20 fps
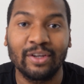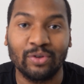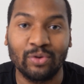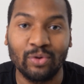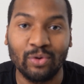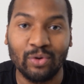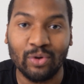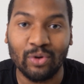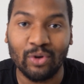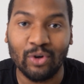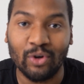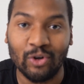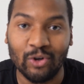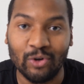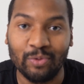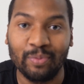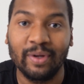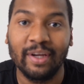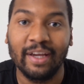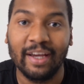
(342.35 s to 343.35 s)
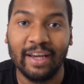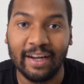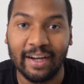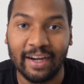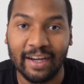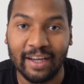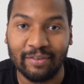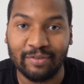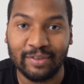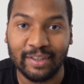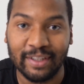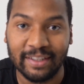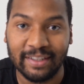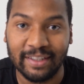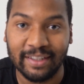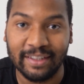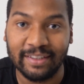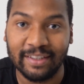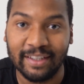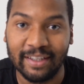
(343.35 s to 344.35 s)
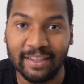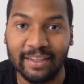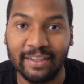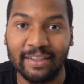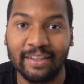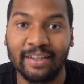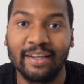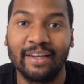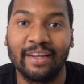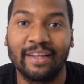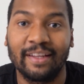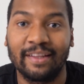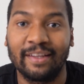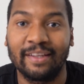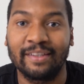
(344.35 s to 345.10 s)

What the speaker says: Google Home, and IFTTT.